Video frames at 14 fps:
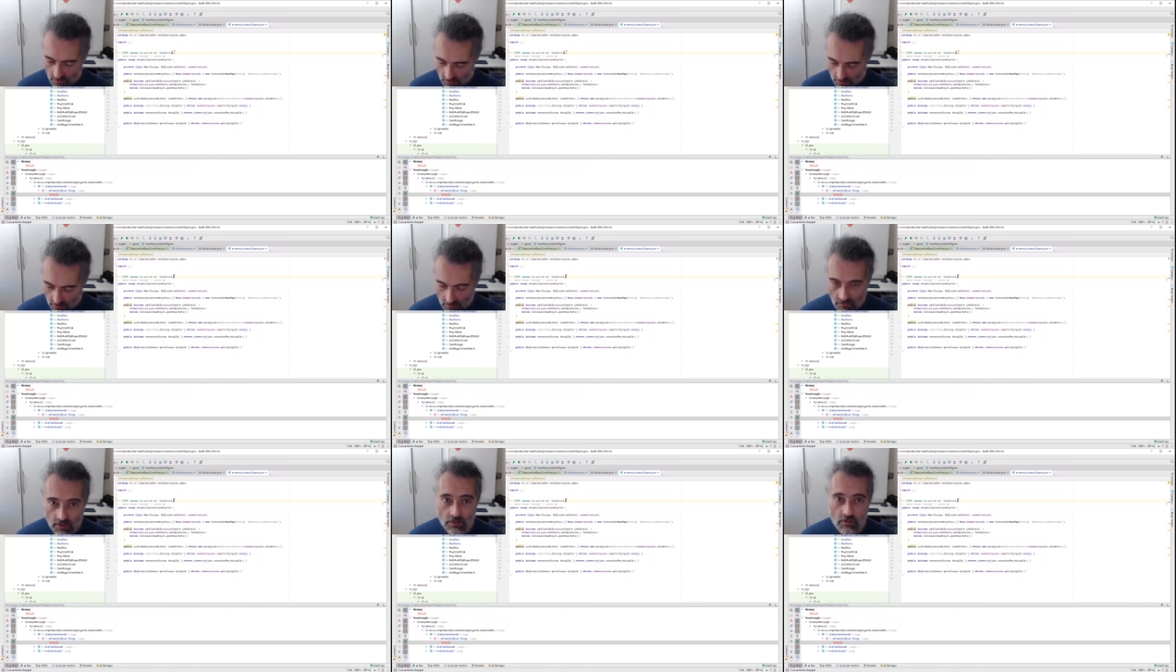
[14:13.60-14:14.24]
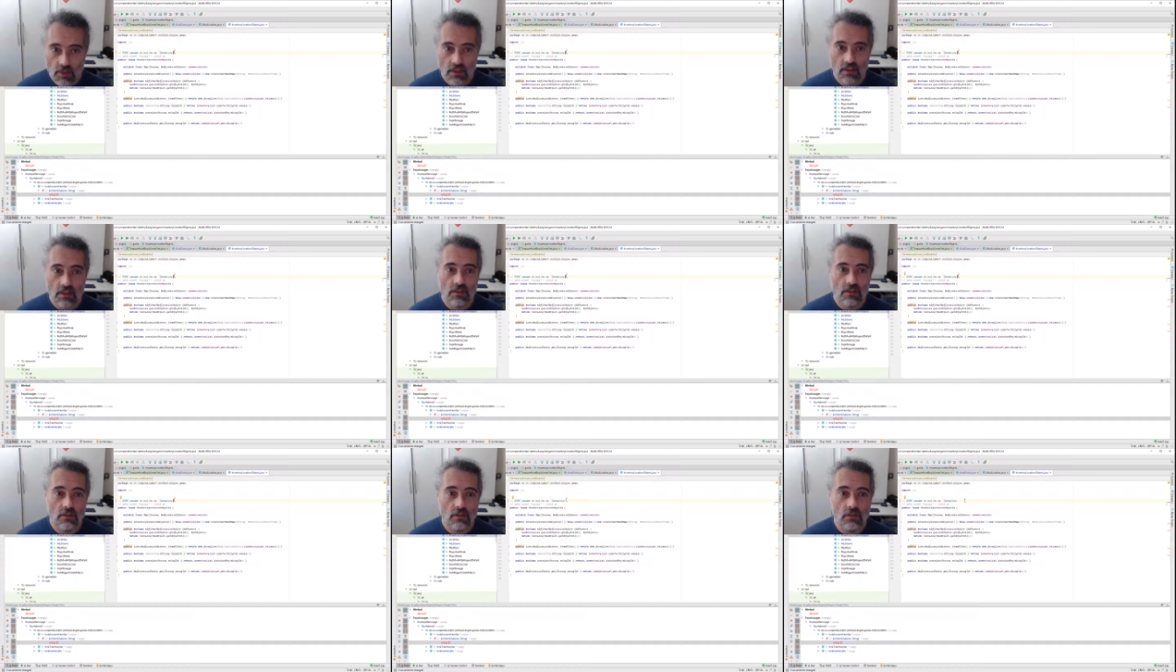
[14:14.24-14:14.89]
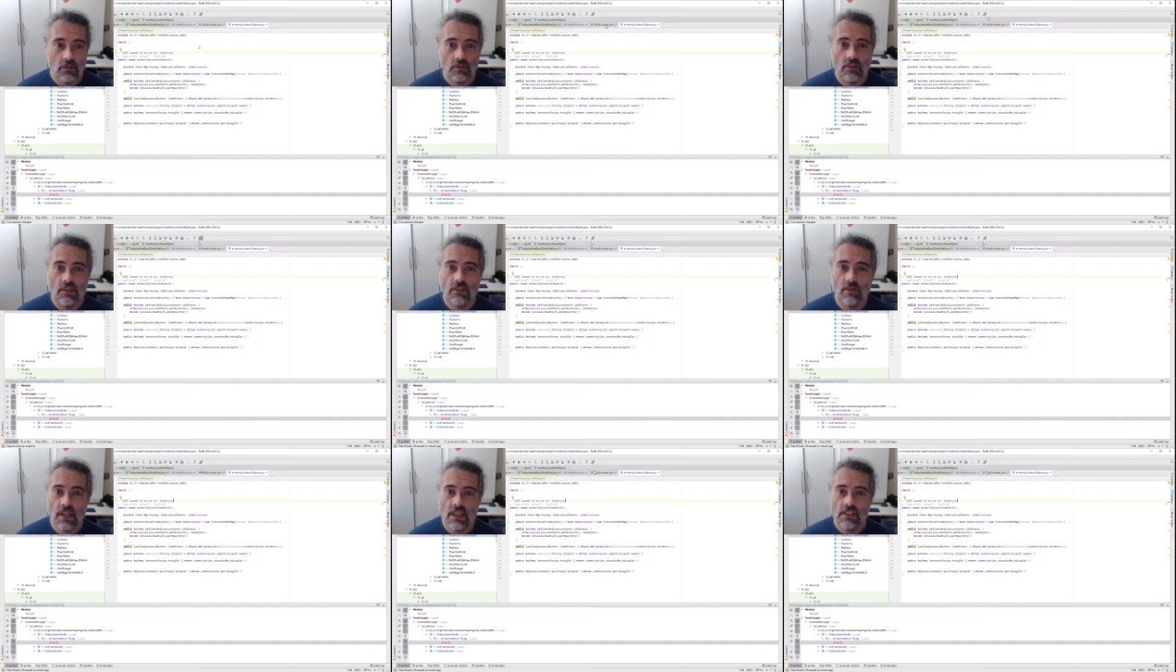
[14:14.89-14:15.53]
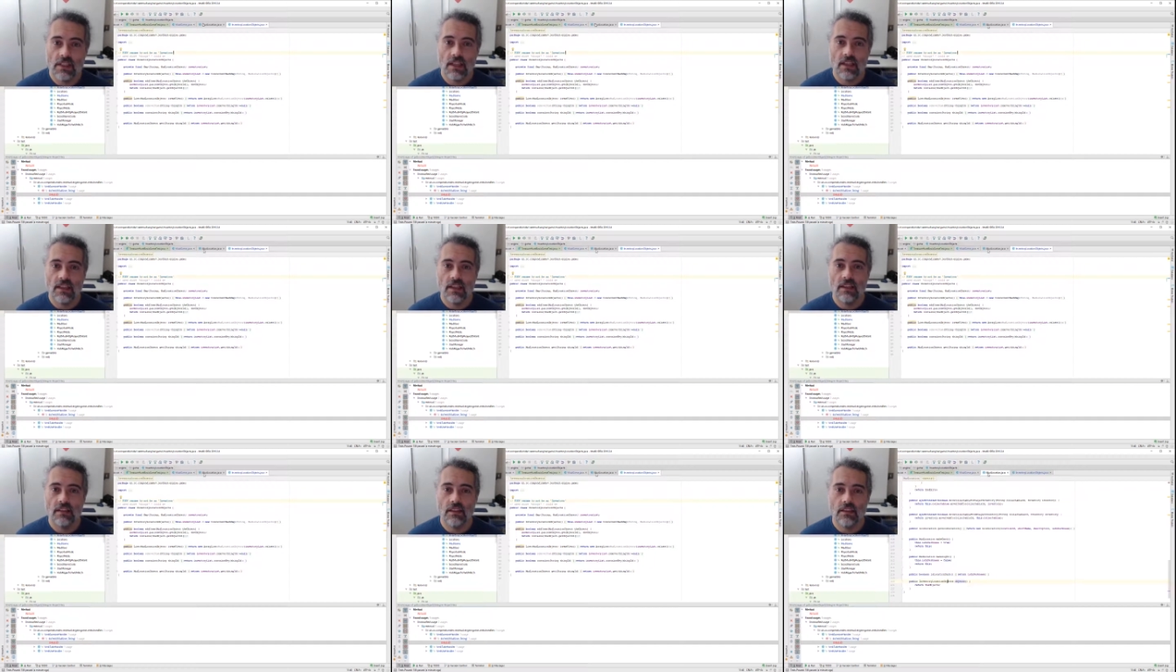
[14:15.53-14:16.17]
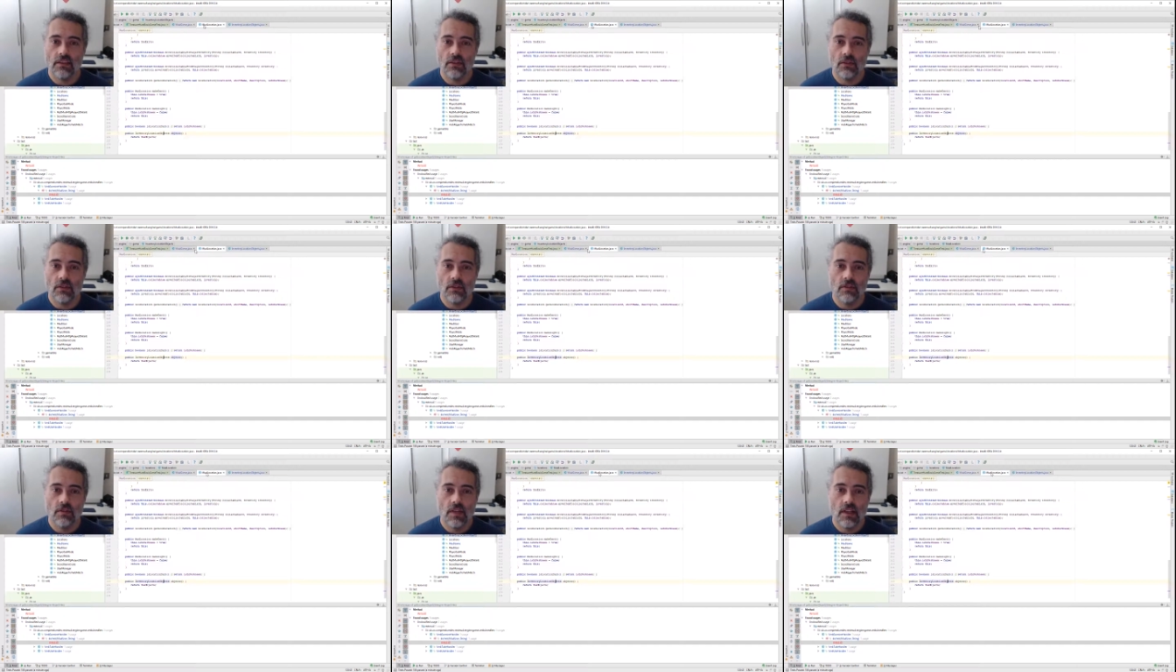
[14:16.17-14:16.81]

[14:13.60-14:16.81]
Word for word: So I'm just marking that as a to-do. I'm going to investigate that later on.